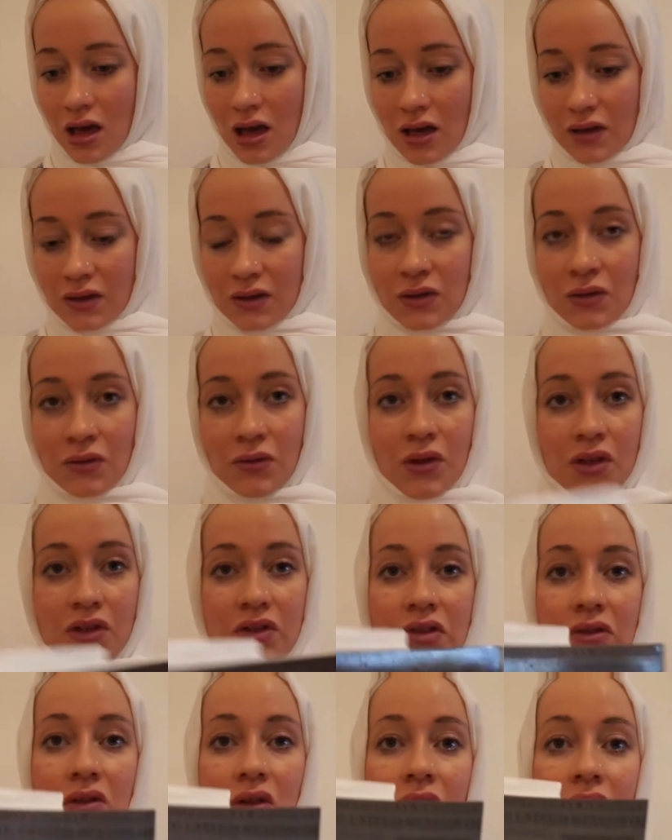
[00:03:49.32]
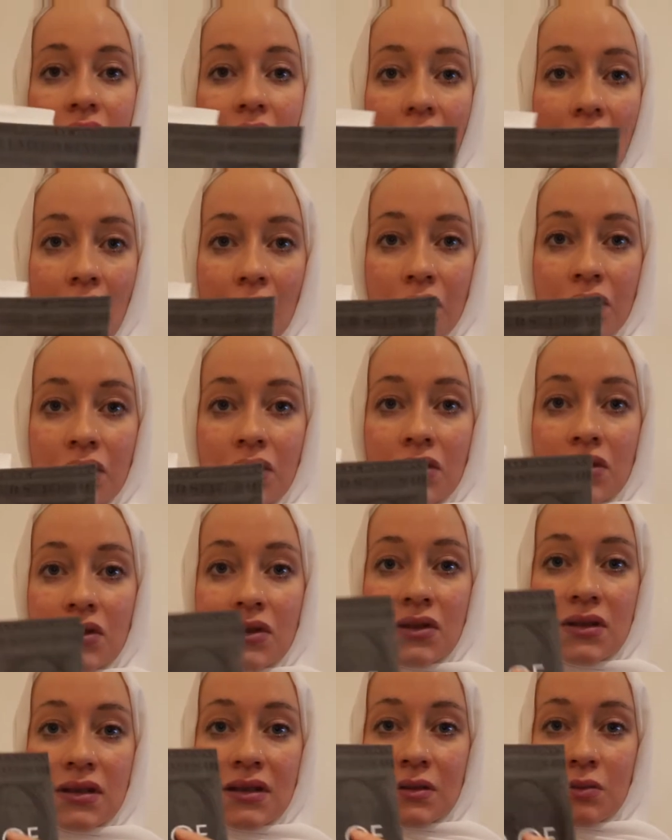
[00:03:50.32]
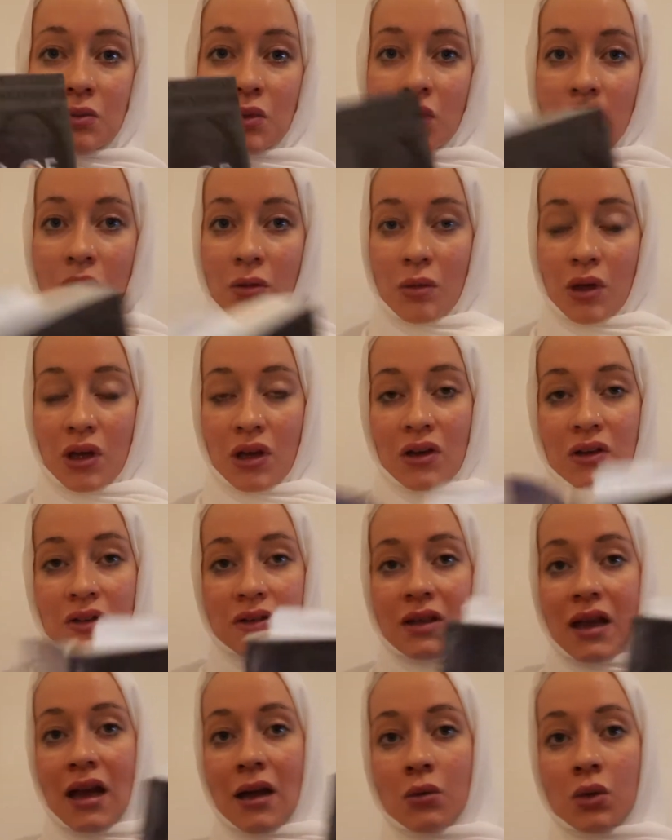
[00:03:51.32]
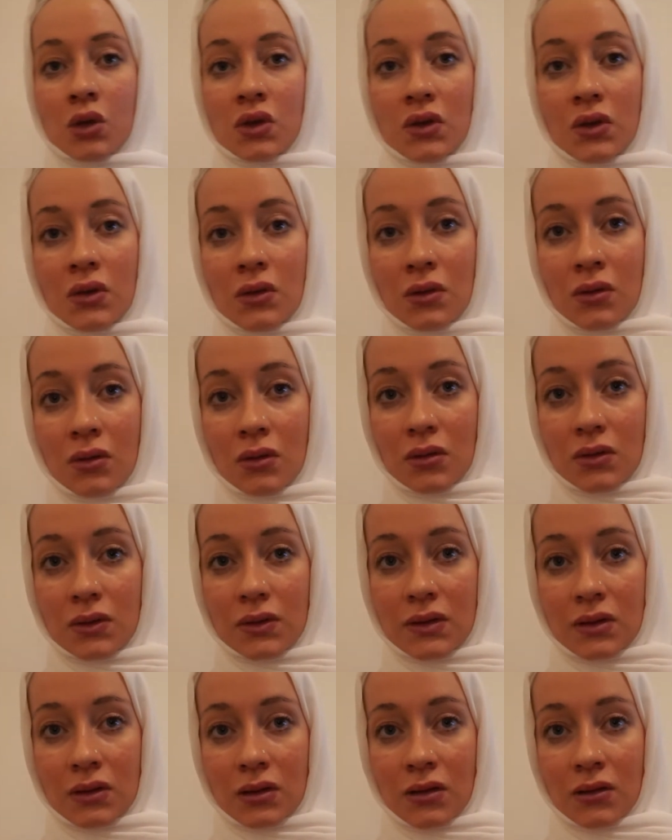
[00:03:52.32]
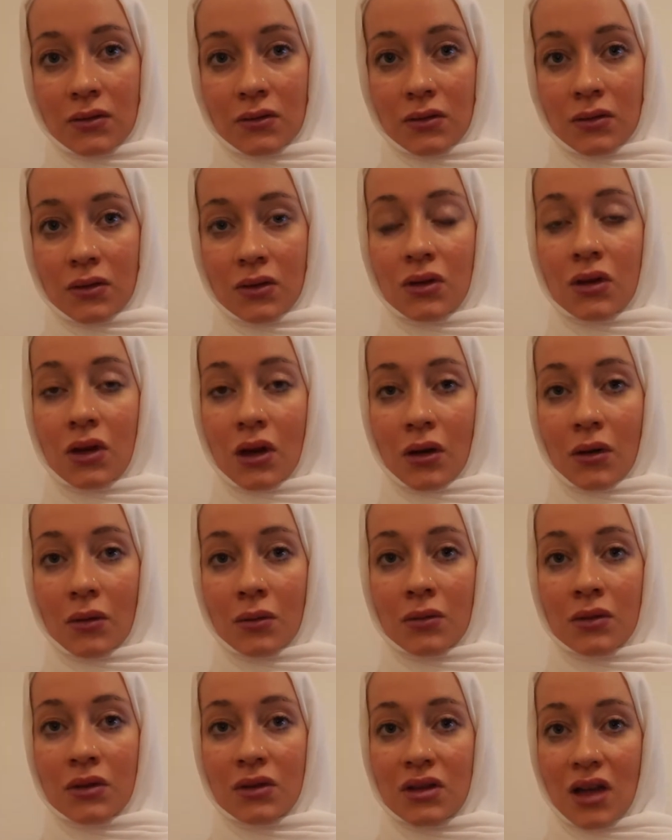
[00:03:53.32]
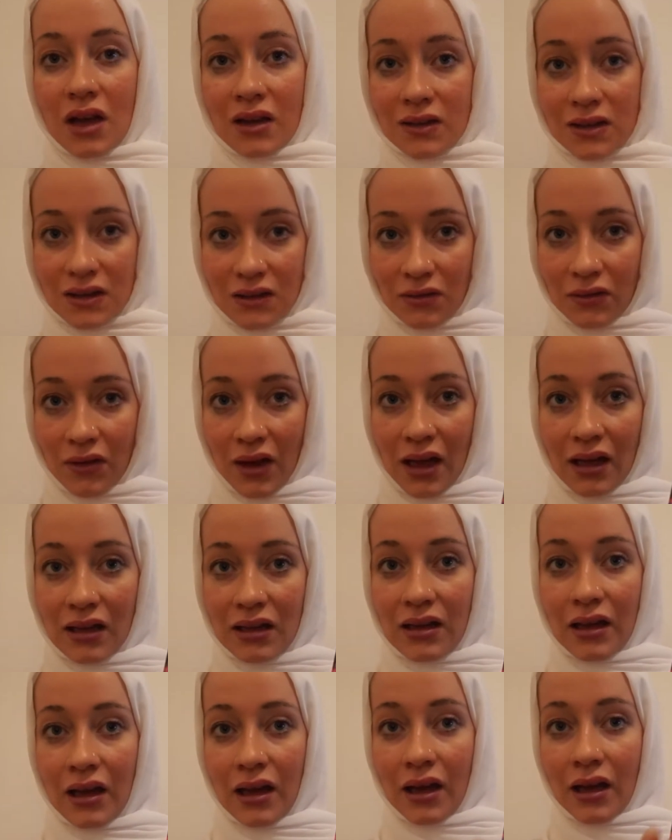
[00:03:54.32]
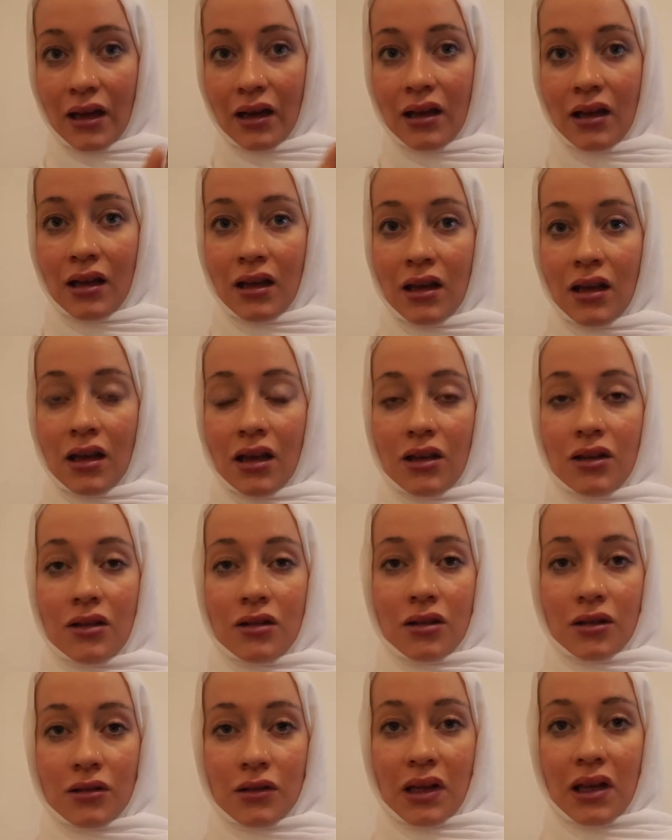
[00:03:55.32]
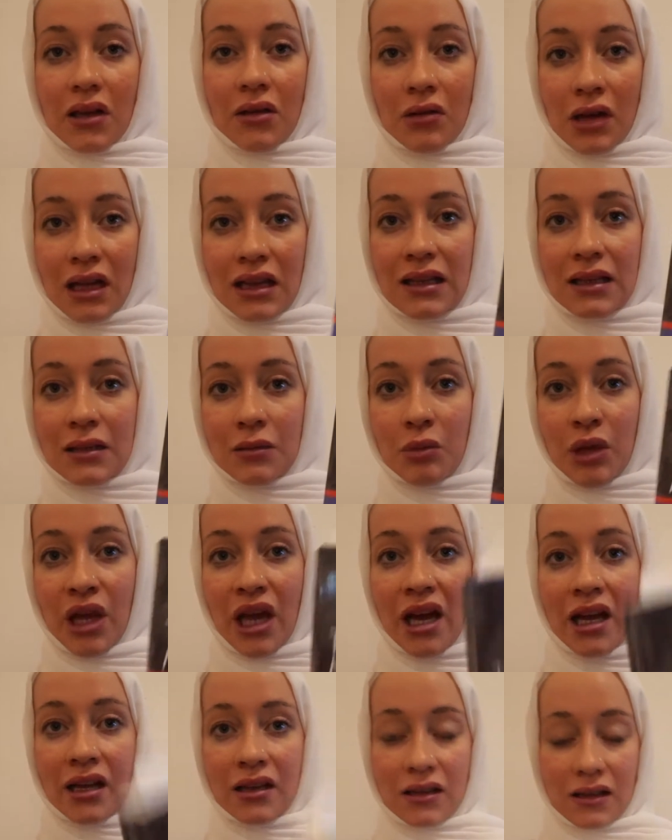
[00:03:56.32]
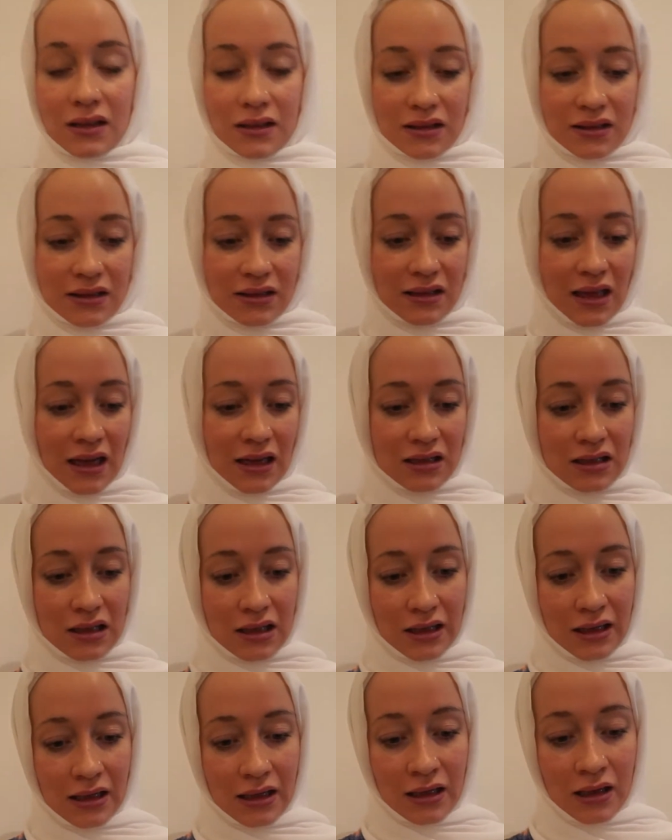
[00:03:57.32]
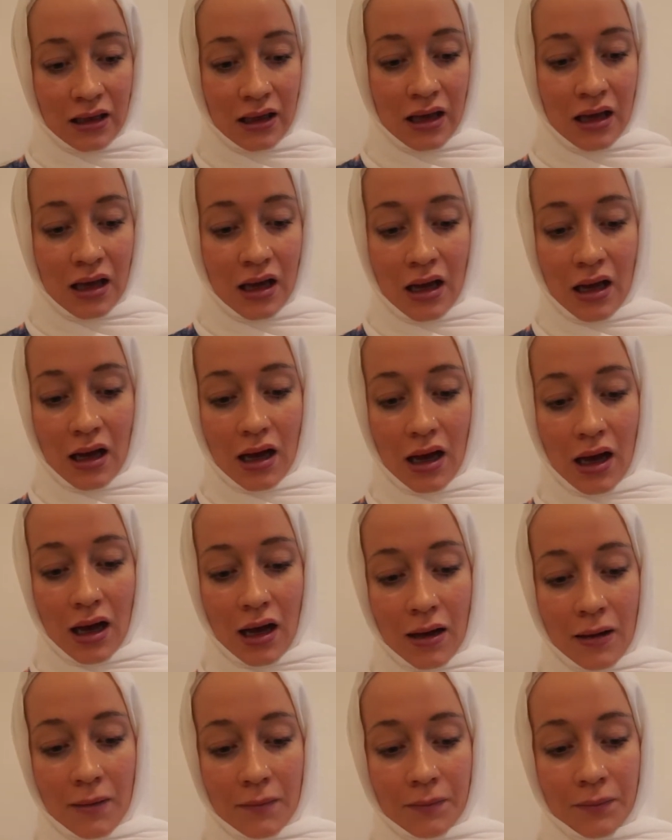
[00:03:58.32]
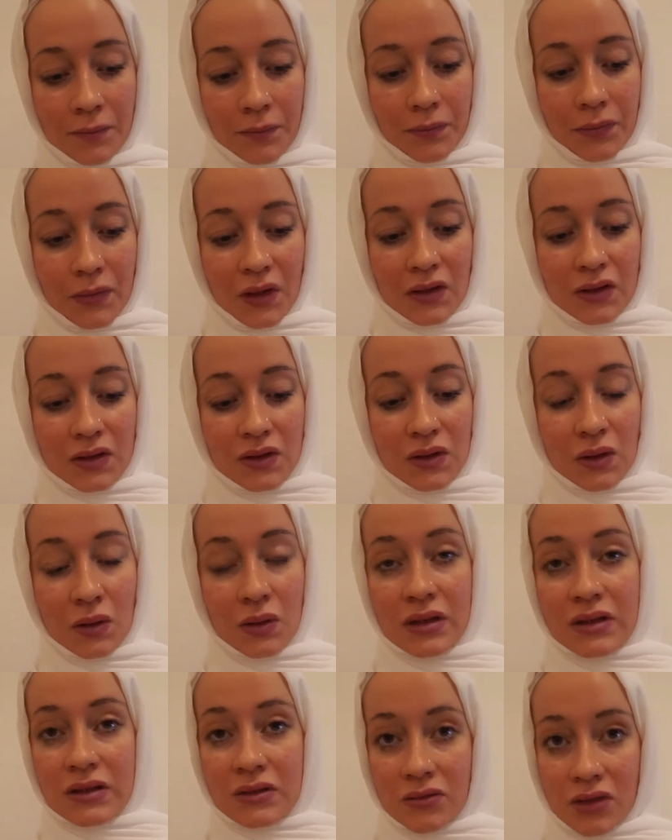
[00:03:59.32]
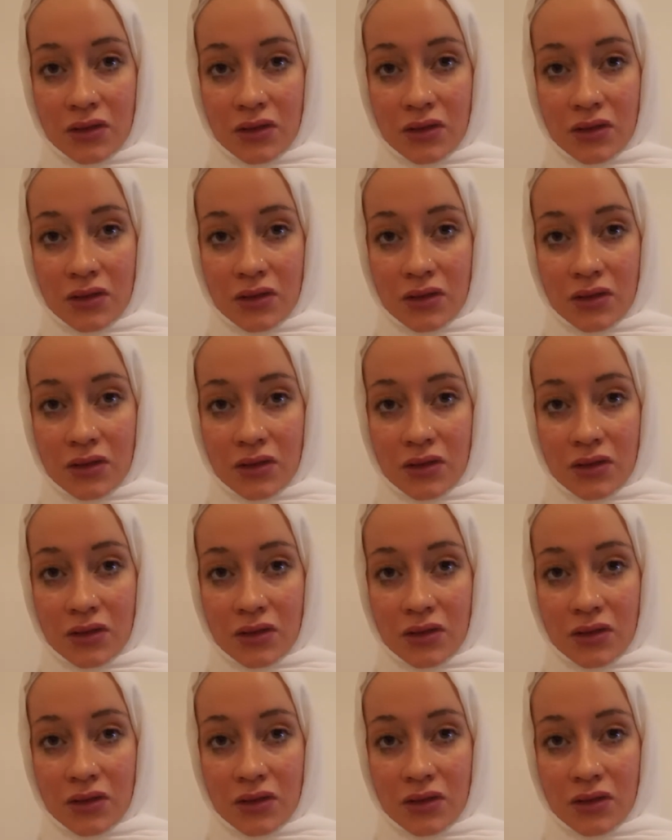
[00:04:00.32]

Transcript: so first of all, the author to this book, because I want to justify the credit behind this. It's actually so it's